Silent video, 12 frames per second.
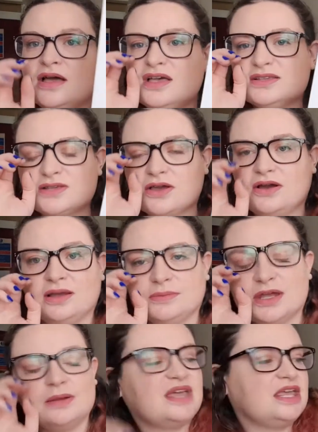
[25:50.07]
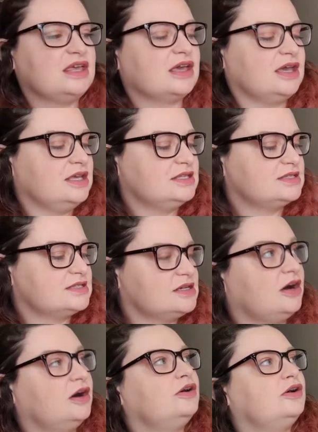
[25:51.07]
So I'm going to make a
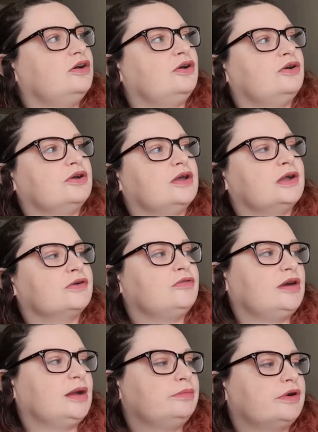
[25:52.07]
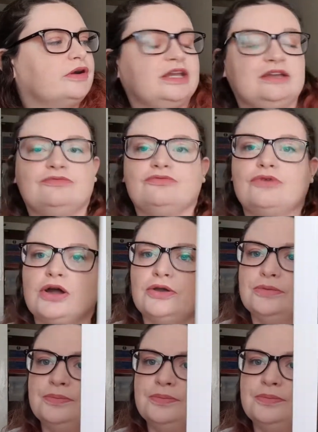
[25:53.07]
start on Cranberry Row,